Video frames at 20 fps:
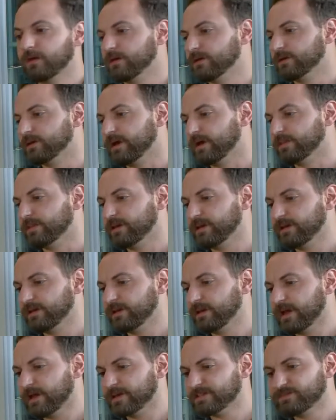Now
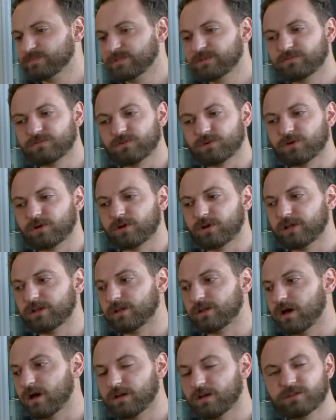they asked me for
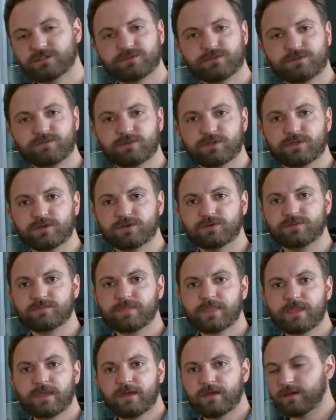an honest review,
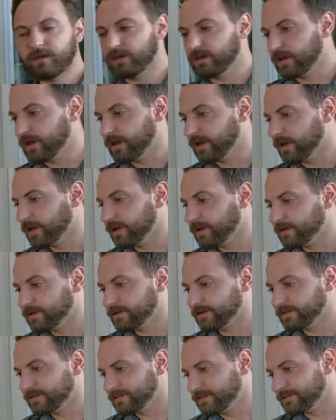
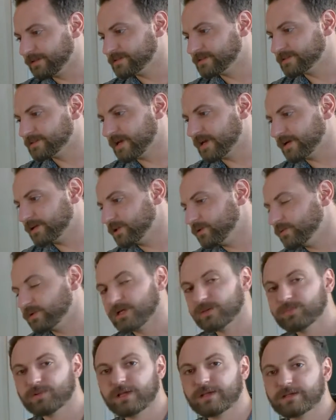and that's exactly what
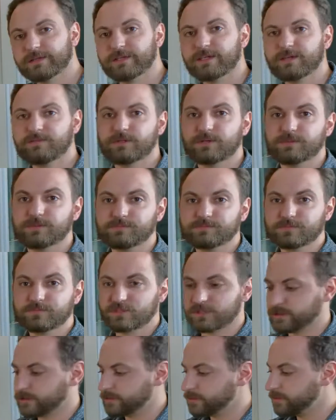I plan to give you.
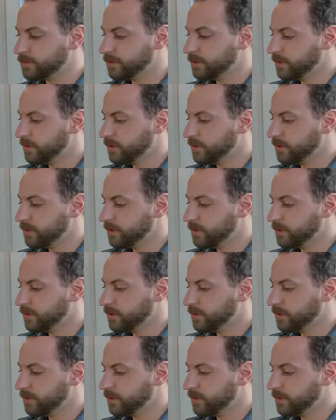So